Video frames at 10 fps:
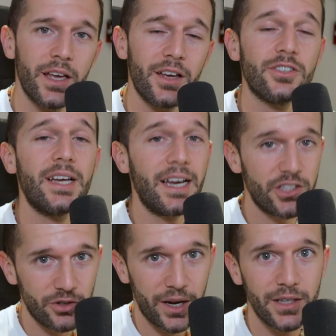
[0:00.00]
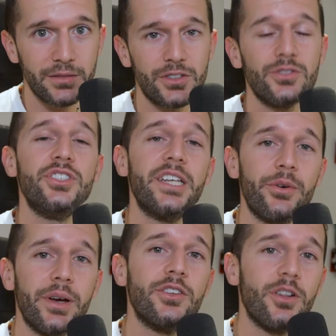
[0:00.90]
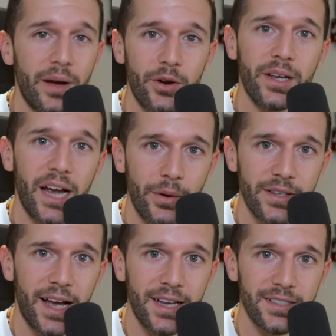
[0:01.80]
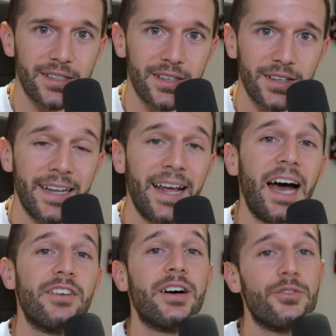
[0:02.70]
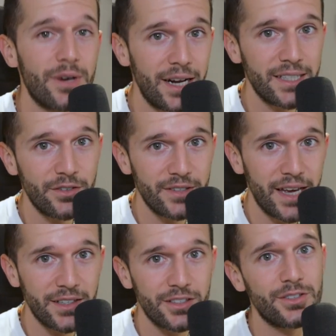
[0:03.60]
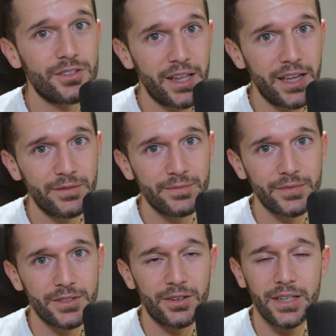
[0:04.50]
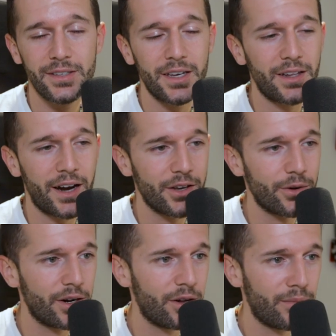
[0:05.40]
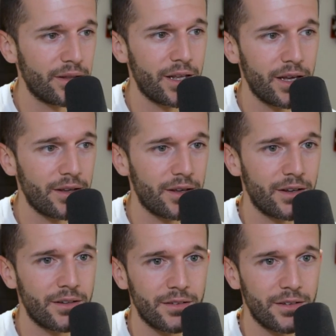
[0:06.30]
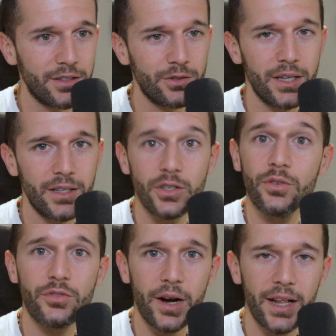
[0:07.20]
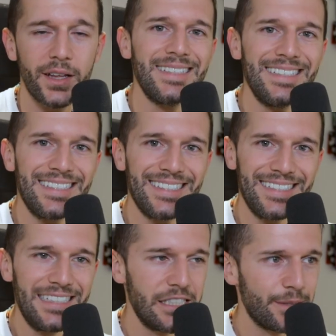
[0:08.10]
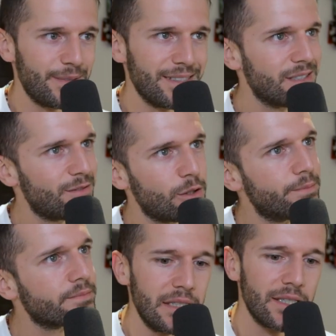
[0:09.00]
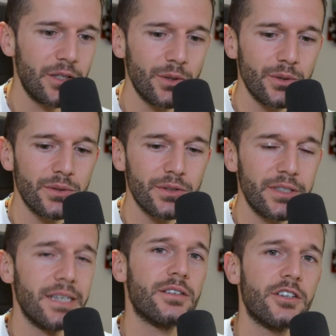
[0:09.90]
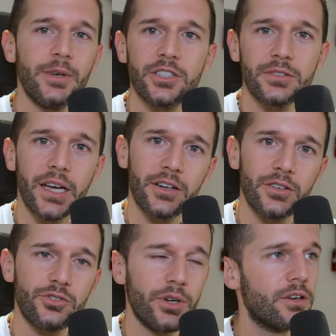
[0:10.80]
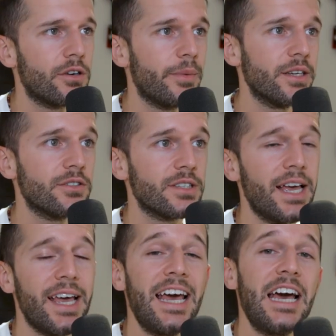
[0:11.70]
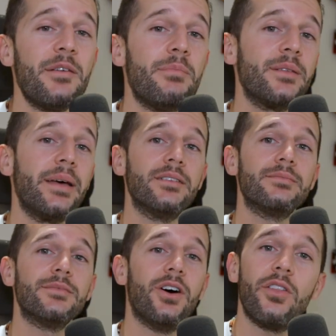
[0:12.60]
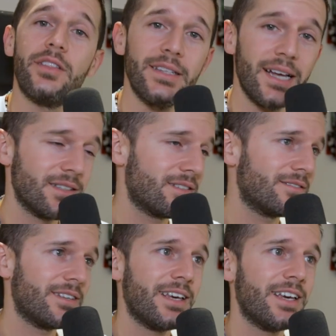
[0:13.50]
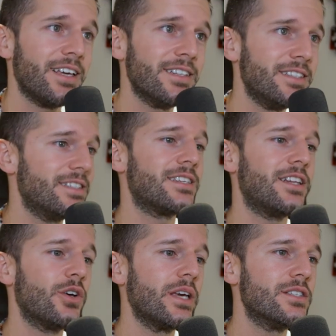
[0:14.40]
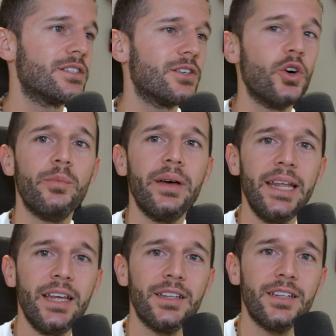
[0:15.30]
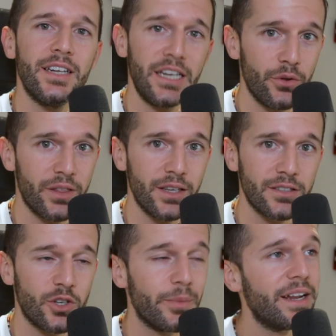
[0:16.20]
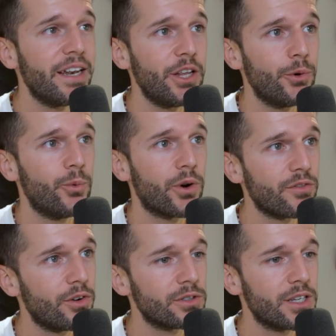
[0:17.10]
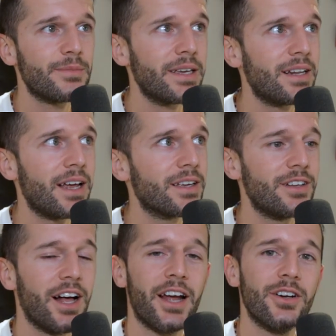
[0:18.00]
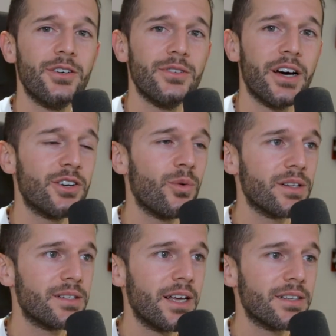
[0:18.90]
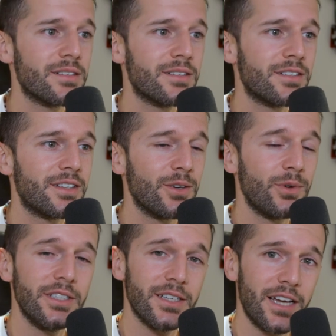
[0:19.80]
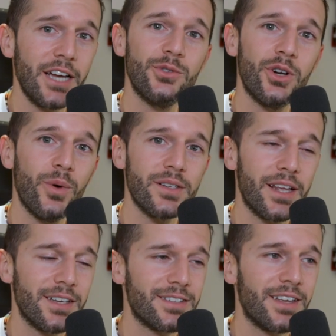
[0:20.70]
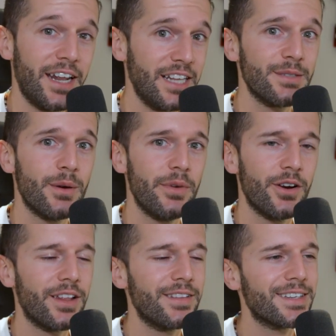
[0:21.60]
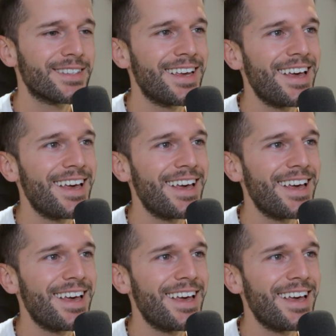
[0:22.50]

Because I tried to generate all my recurring tasks and have a relative date to today. So let's say that I created on Monday and the due date is on Friday. It's still not possible. So yes, automations cannot trigger automations. But man, other than that, uh, this is unlocking so many new things, so many new workflows. Man, like, I don't know, I don't know what's next. Uh, well, yes, I do know what's next, and it's even bigger than this.